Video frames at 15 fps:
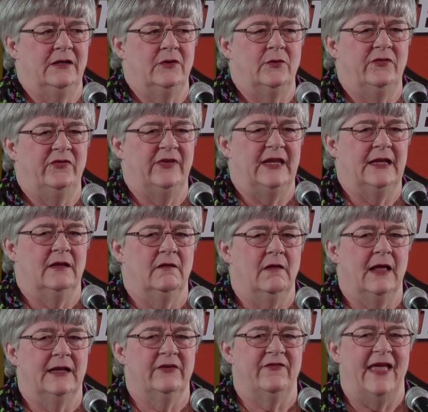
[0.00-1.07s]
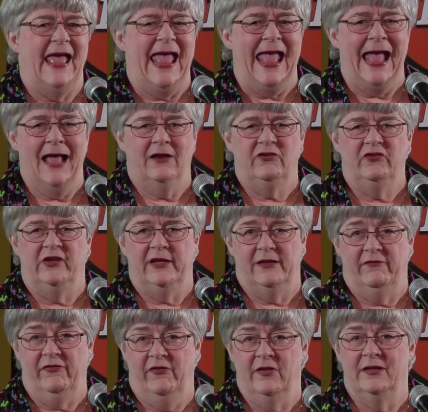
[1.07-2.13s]
you see a lot of
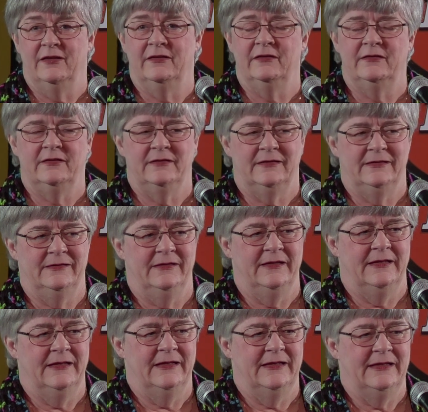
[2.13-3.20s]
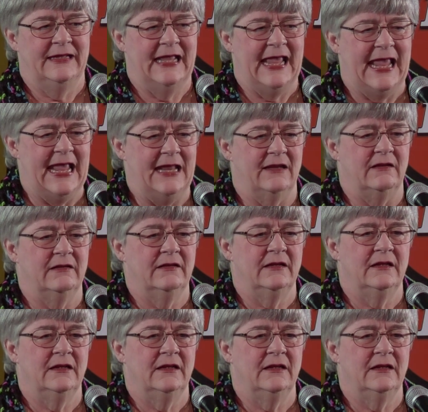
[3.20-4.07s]
active hate,